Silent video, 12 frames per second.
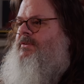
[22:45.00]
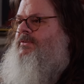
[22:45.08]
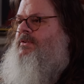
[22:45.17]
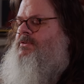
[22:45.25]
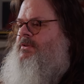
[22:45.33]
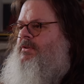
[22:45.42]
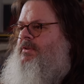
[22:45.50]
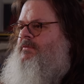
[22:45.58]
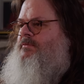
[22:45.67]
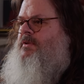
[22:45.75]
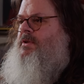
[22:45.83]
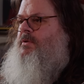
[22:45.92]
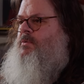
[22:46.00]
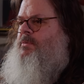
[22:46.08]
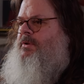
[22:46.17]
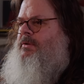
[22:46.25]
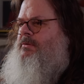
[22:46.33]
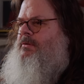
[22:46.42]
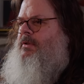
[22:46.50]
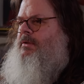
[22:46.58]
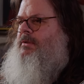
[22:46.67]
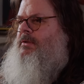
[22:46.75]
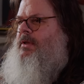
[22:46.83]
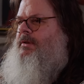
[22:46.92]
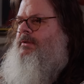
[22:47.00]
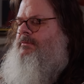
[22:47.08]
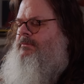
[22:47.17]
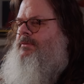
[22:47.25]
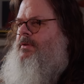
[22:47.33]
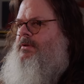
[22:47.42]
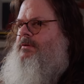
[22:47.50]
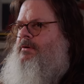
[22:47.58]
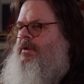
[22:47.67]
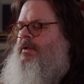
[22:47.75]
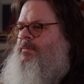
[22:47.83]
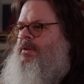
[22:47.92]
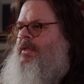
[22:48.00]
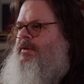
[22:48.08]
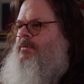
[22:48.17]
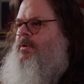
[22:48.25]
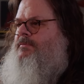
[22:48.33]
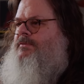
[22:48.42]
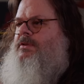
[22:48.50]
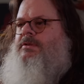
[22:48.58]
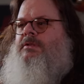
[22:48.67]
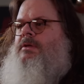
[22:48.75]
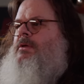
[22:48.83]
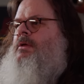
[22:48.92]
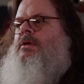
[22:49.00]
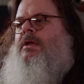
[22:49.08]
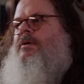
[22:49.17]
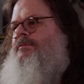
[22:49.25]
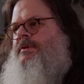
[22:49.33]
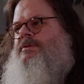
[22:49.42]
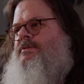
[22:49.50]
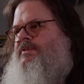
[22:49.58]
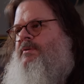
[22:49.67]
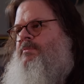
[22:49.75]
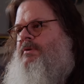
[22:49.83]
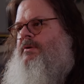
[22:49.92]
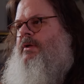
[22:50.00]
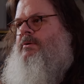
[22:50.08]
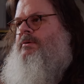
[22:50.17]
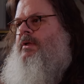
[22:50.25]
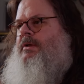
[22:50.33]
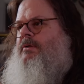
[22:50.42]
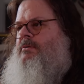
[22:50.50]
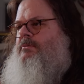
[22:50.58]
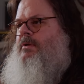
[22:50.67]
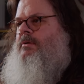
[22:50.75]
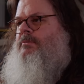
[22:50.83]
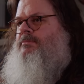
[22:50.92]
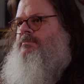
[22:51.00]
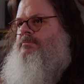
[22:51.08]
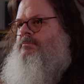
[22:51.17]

decision to leave Fano, but I, I kind of thought, all right, I'm going to land on my feet. I'll figure something out and I'll, I'll